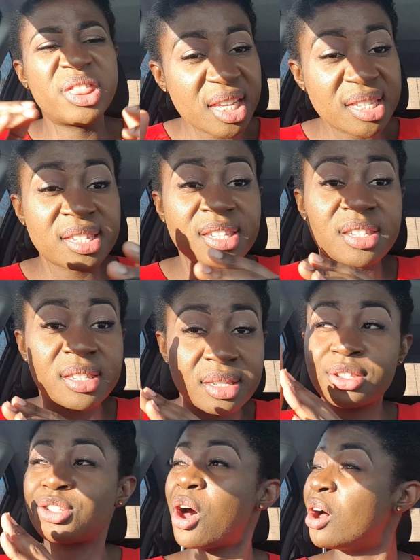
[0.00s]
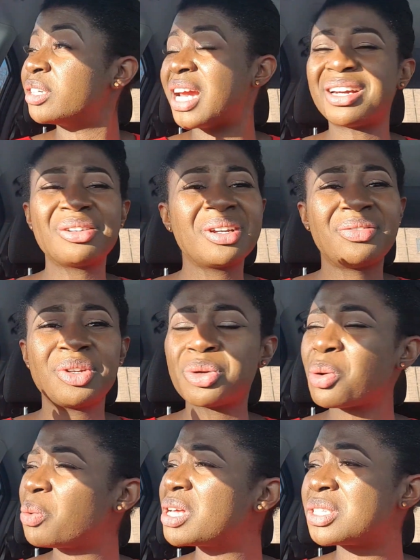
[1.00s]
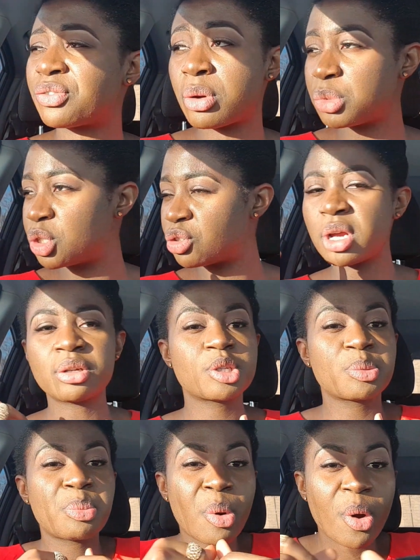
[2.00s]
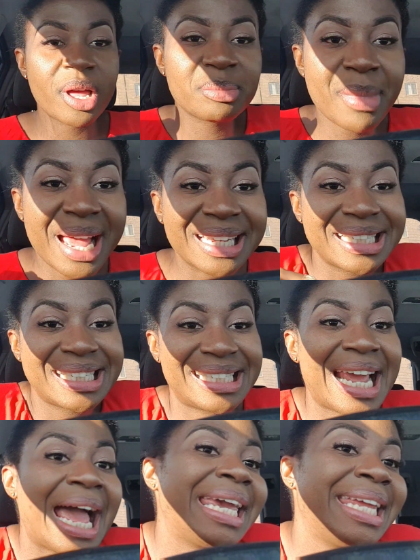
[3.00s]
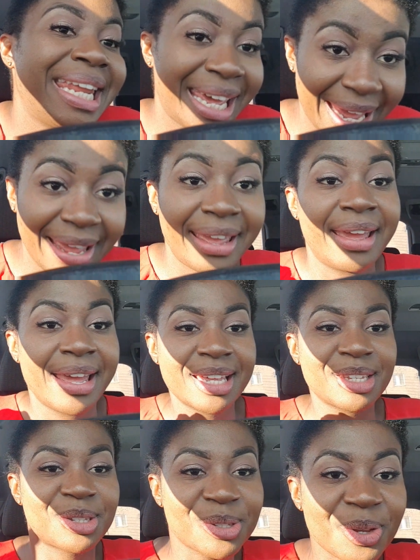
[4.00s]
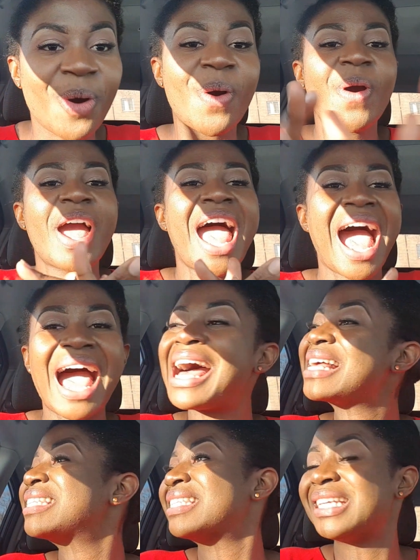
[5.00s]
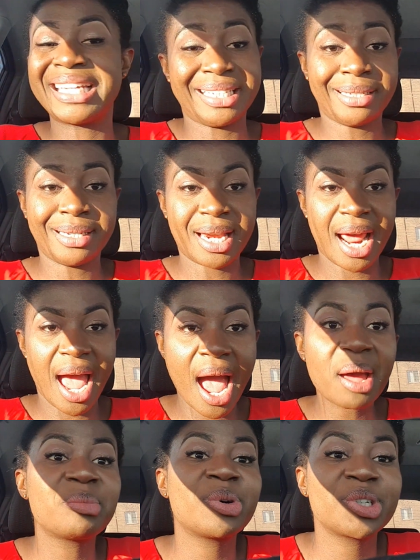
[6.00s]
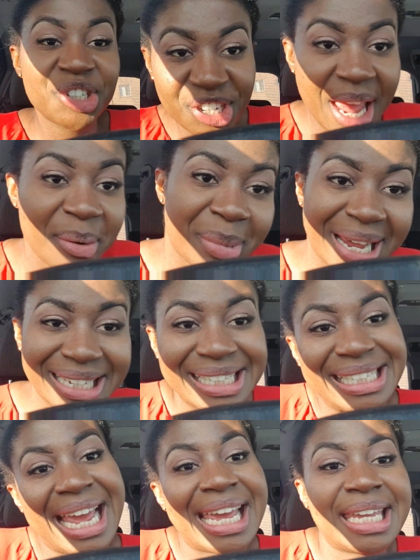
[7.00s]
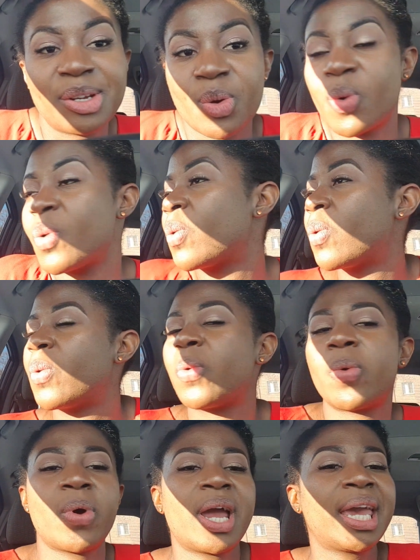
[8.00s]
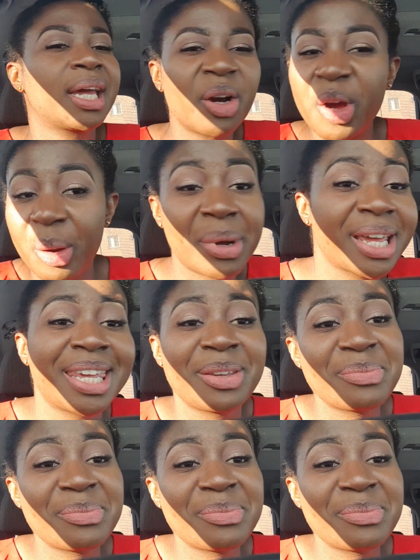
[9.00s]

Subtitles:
this sun, I don't even know where it's from. It's trying to spoil my shine, eh? So, as in, I must shine my shine. Oh, I cannot come and keep